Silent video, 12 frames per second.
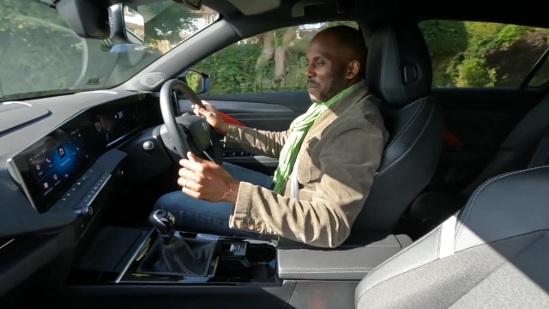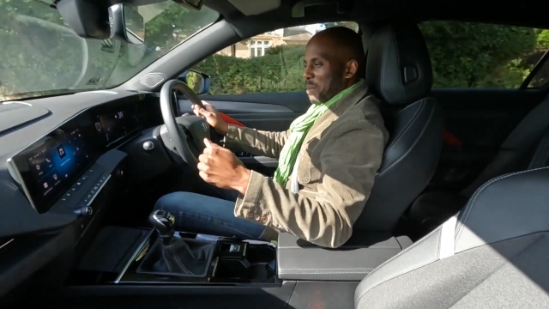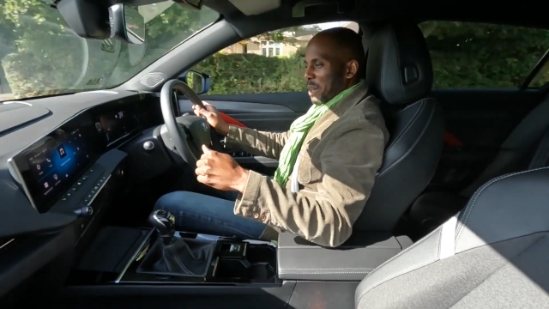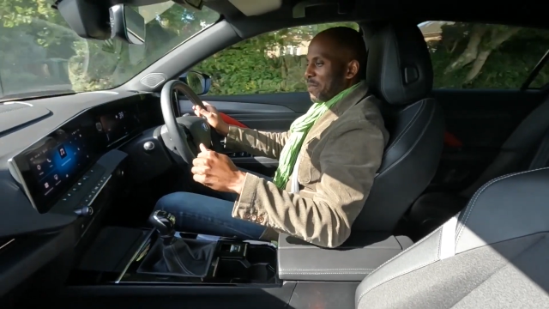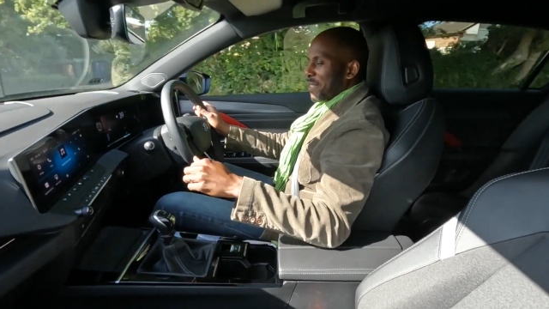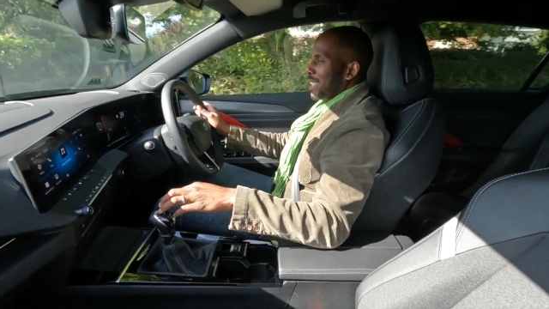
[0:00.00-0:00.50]

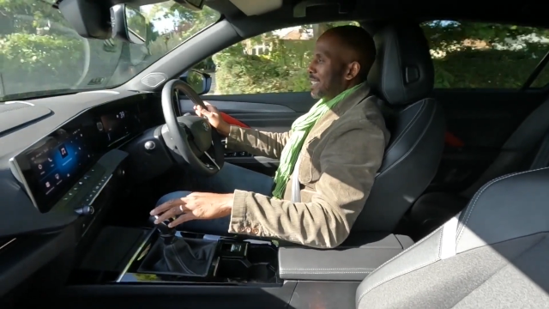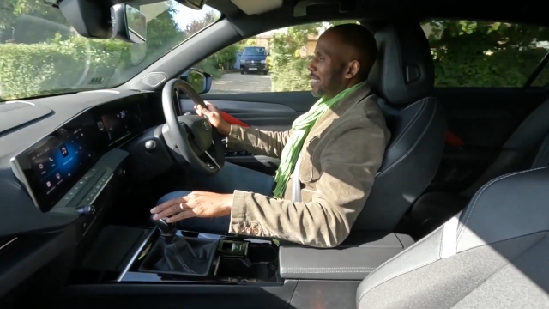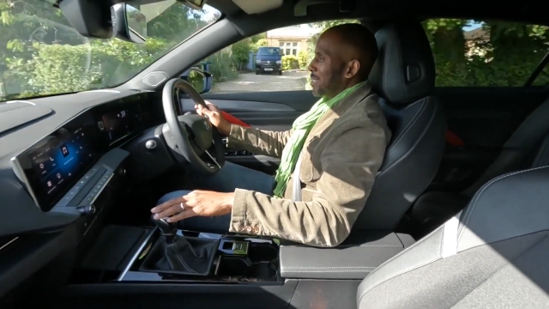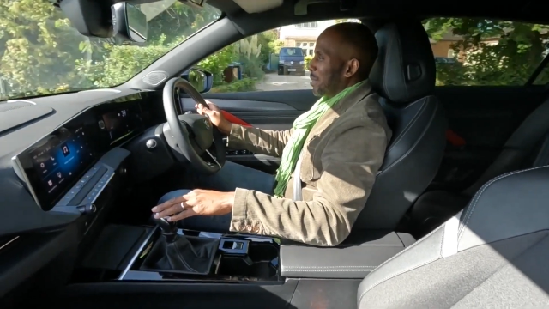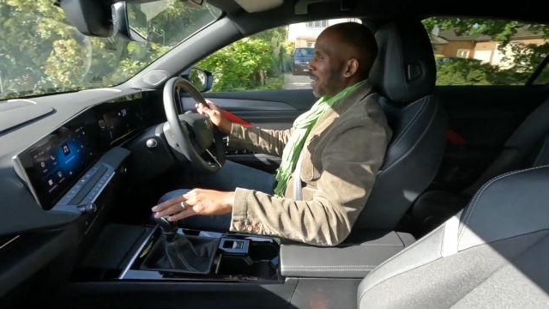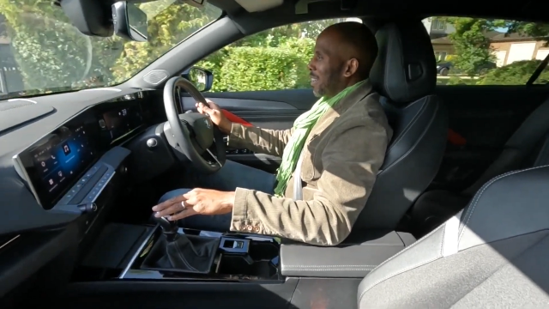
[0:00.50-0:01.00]
with this
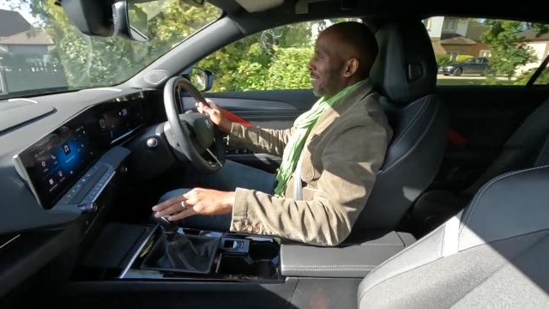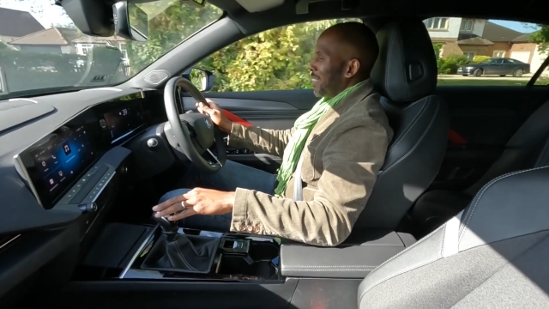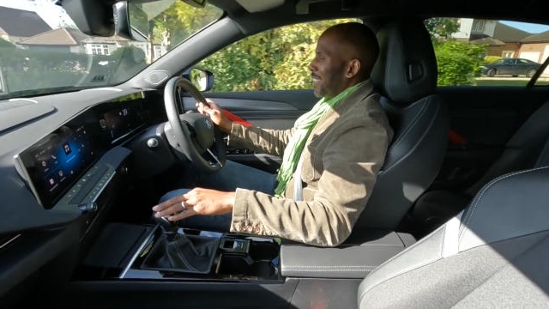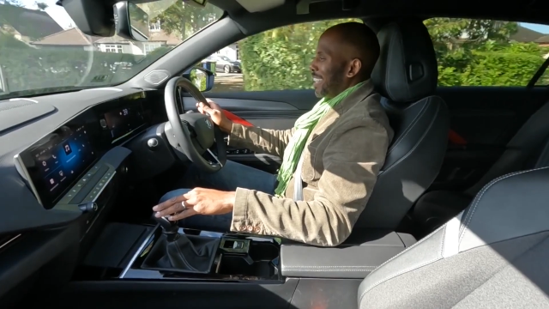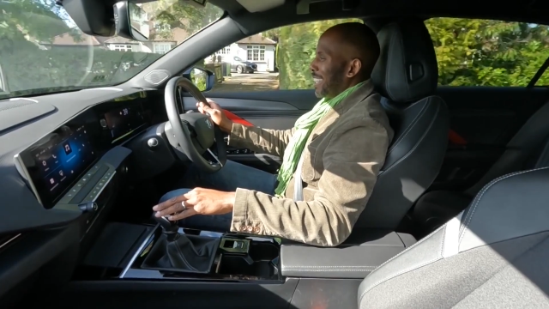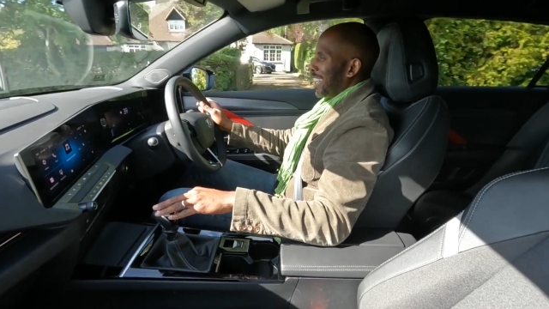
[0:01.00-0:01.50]
as well,
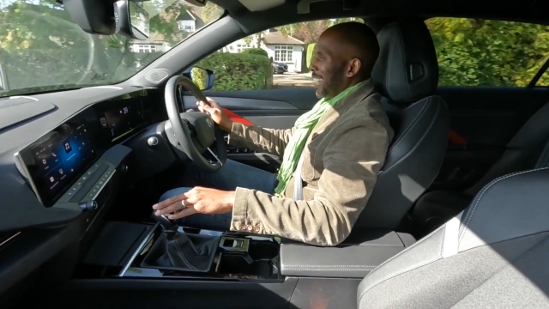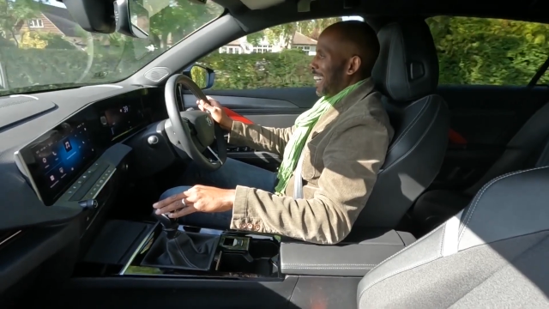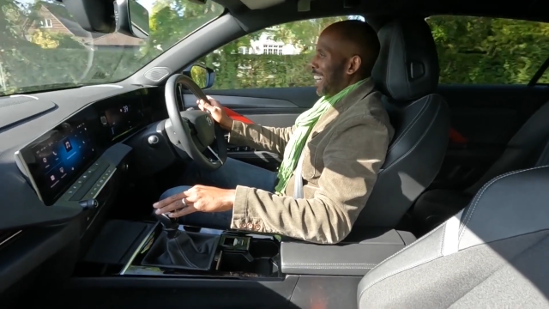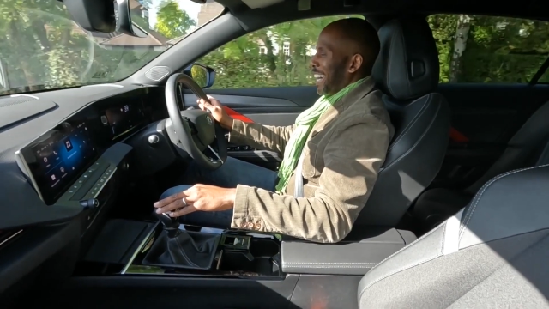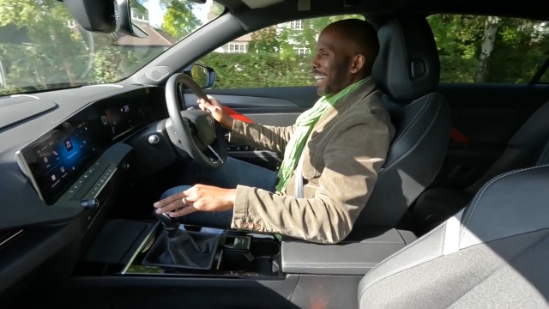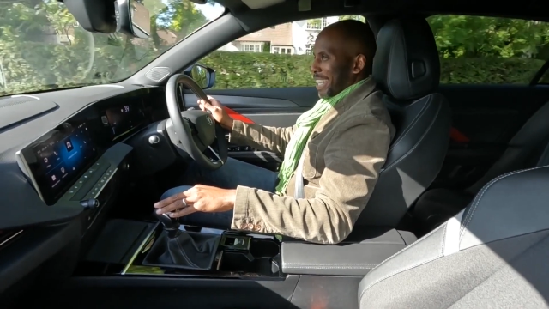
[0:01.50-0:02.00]

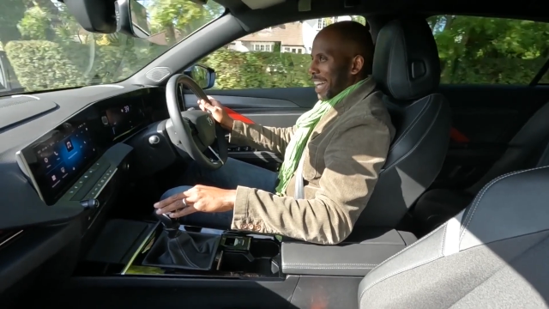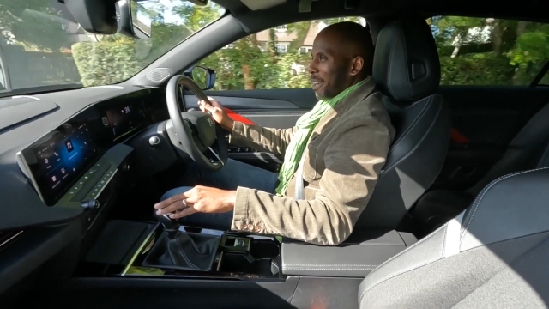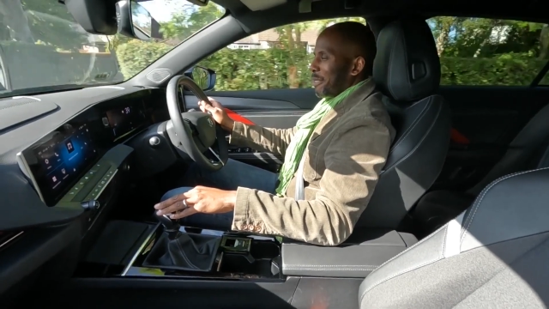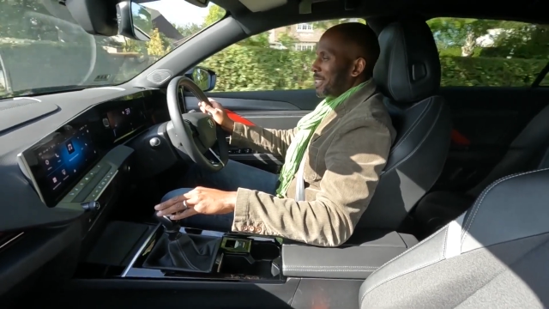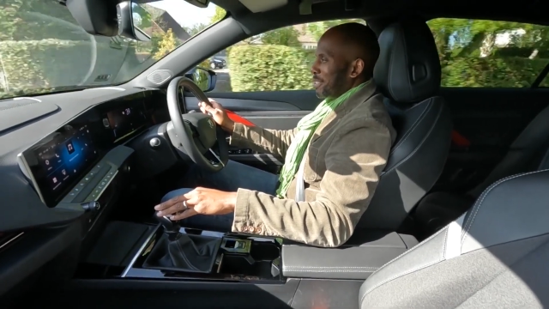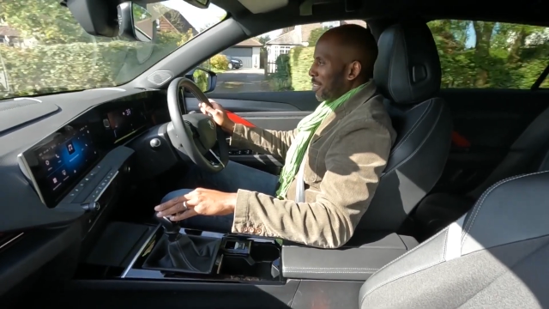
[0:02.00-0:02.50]
and
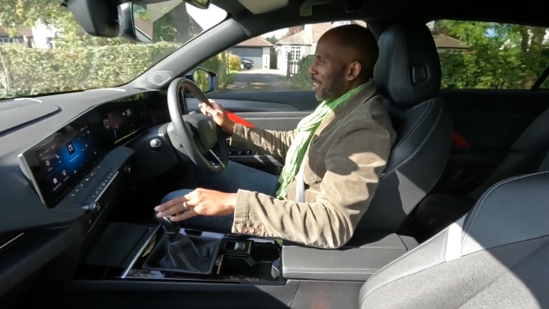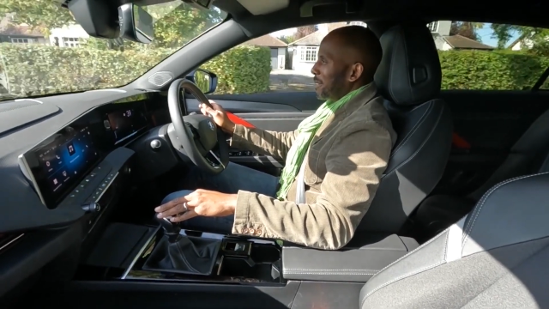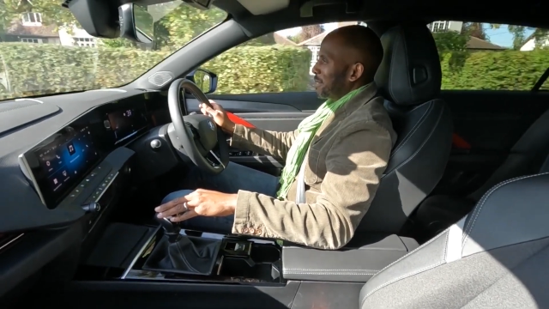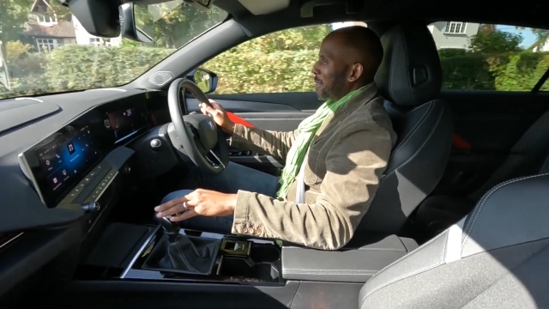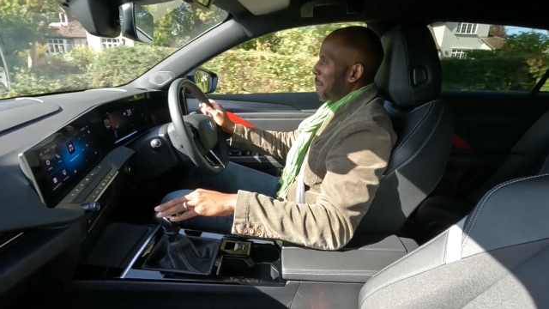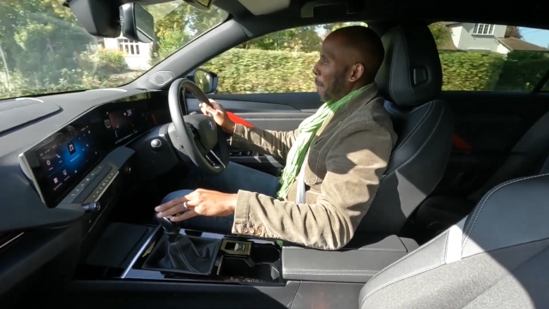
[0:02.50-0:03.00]
how it
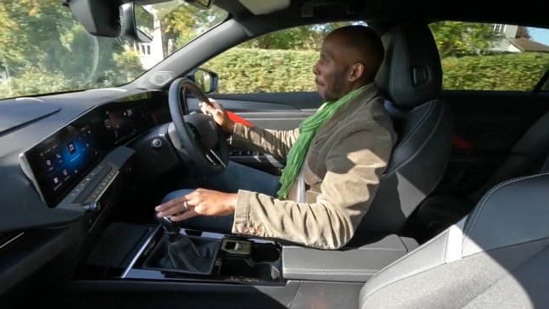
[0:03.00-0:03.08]
drives.